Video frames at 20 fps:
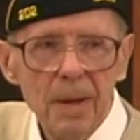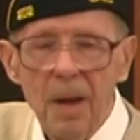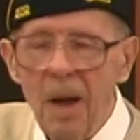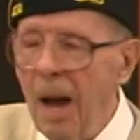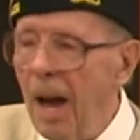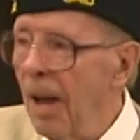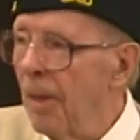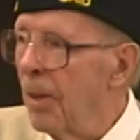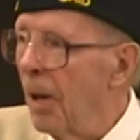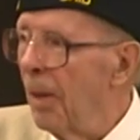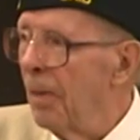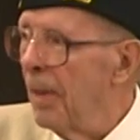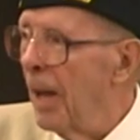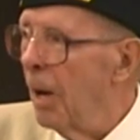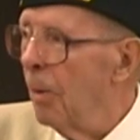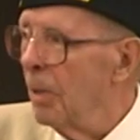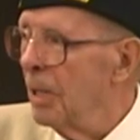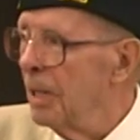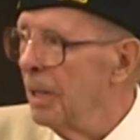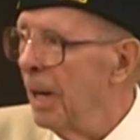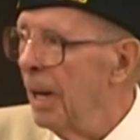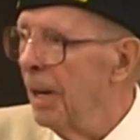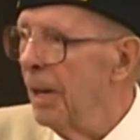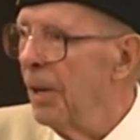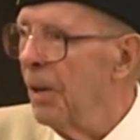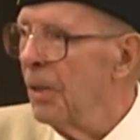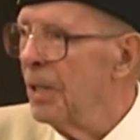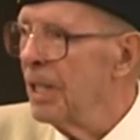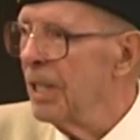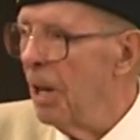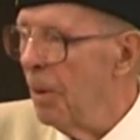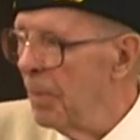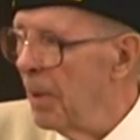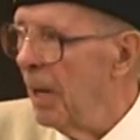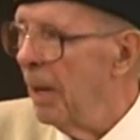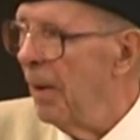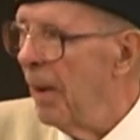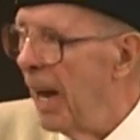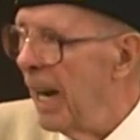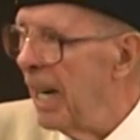I thought that was uh,
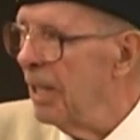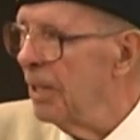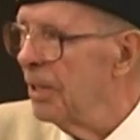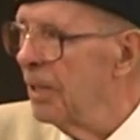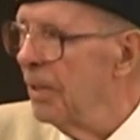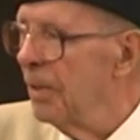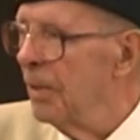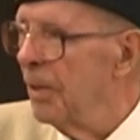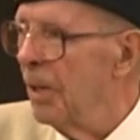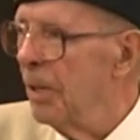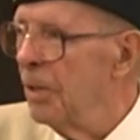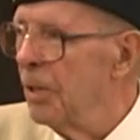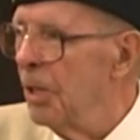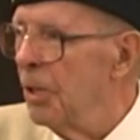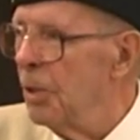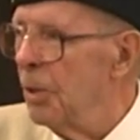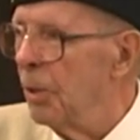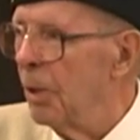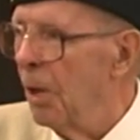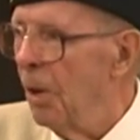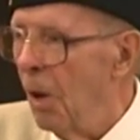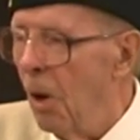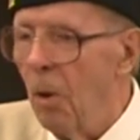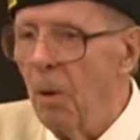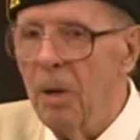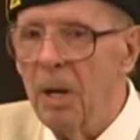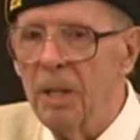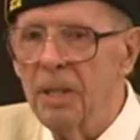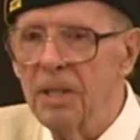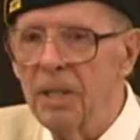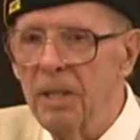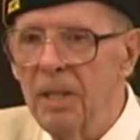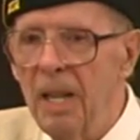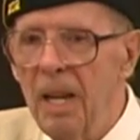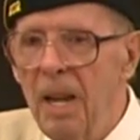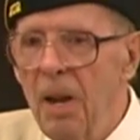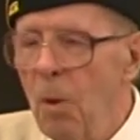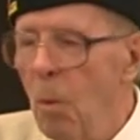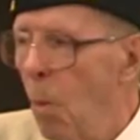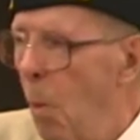something nice that you can know that
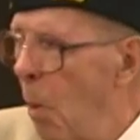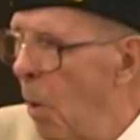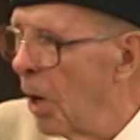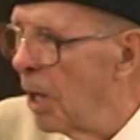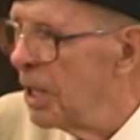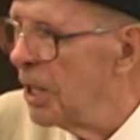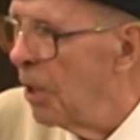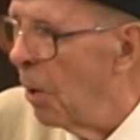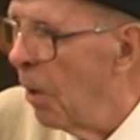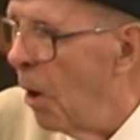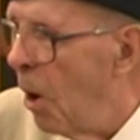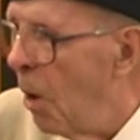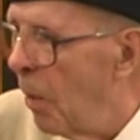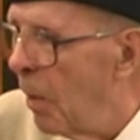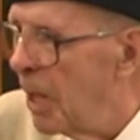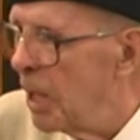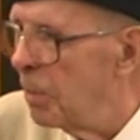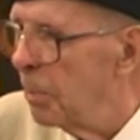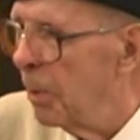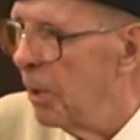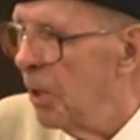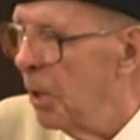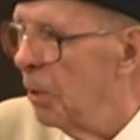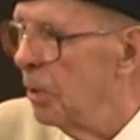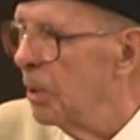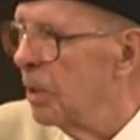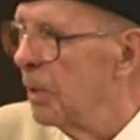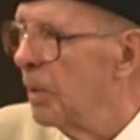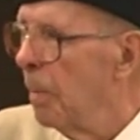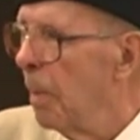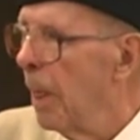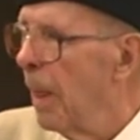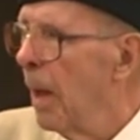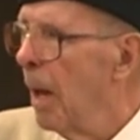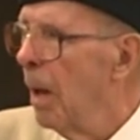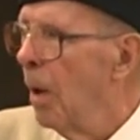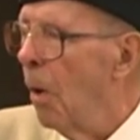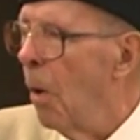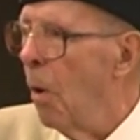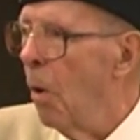wars don't always produce
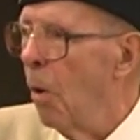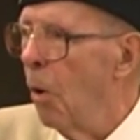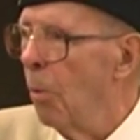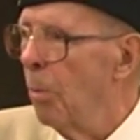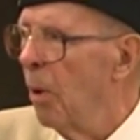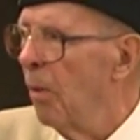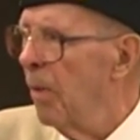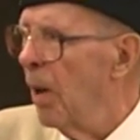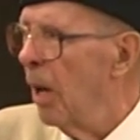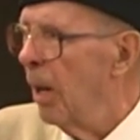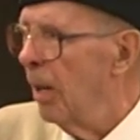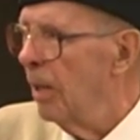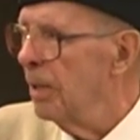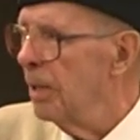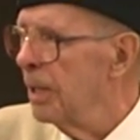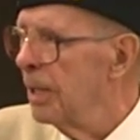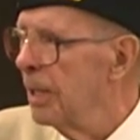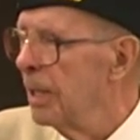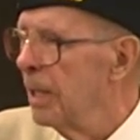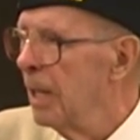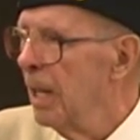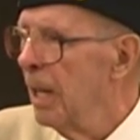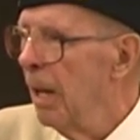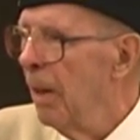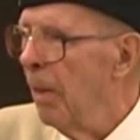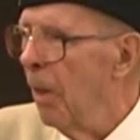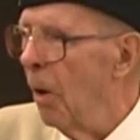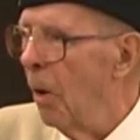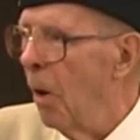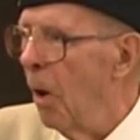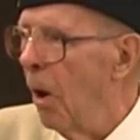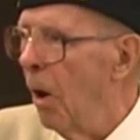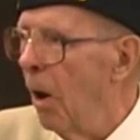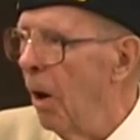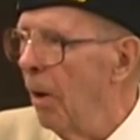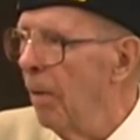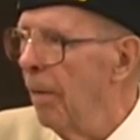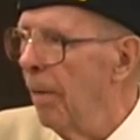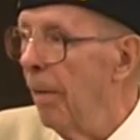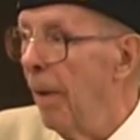horrible villains there
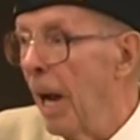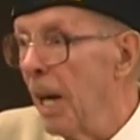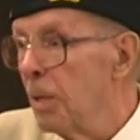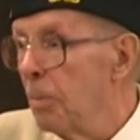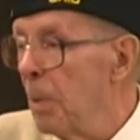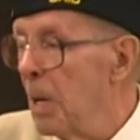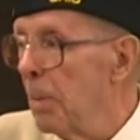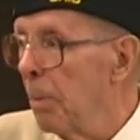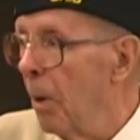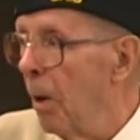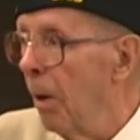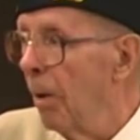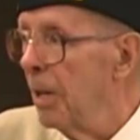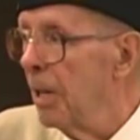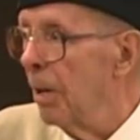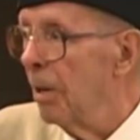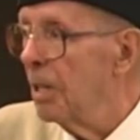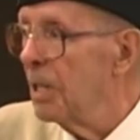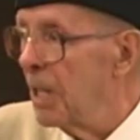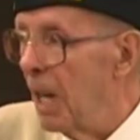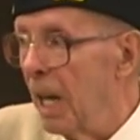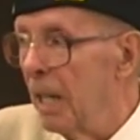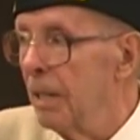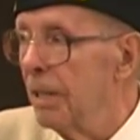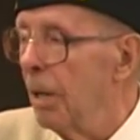are nice people on the other side